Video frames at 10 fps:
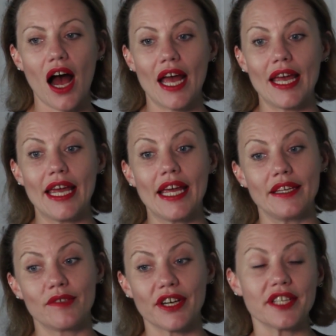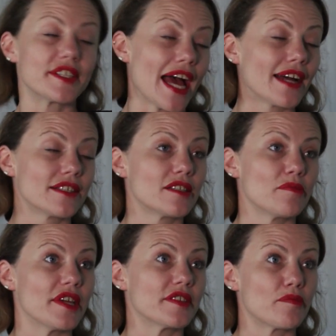It is very sad
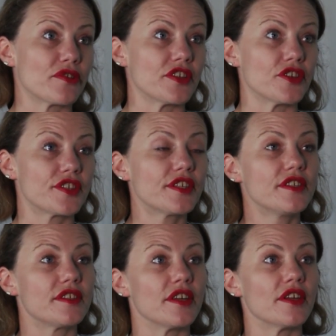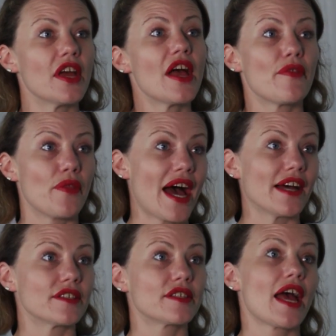to me as a British citizen
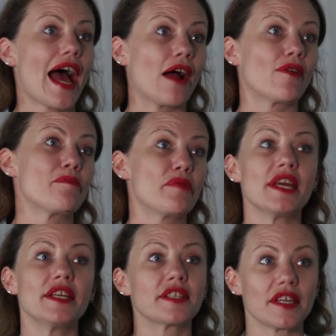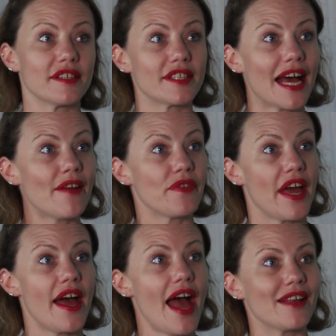that our MPs can stand
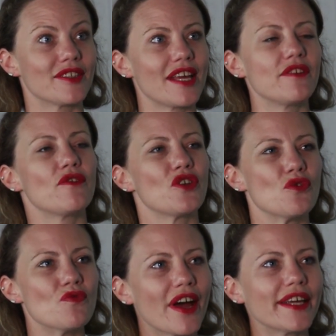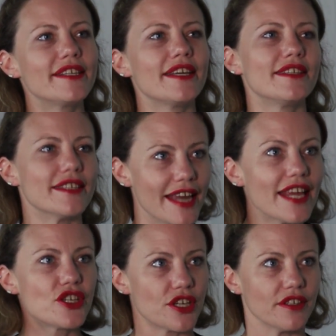there and say that the United
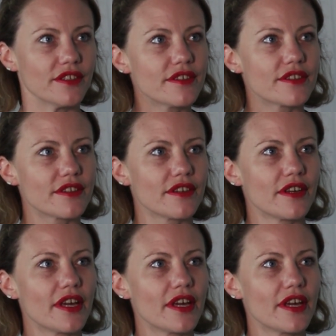Nations